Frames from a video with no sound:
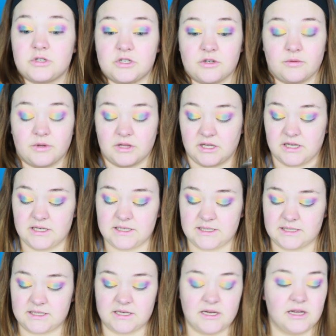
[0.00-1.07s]
doing
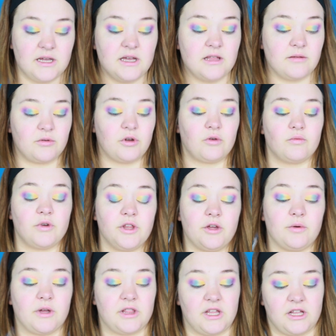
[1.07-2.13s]
this. I'm going to really
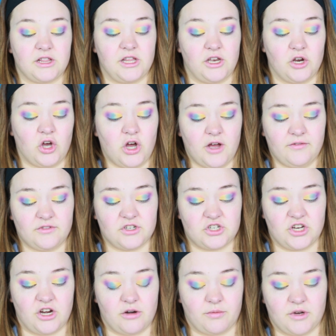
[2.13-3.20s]
quickly clean off the
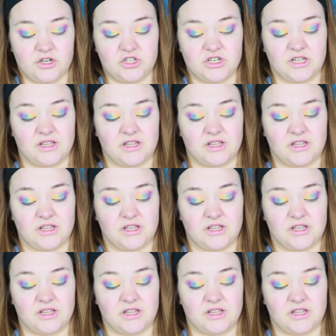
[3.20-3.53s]
shader brush,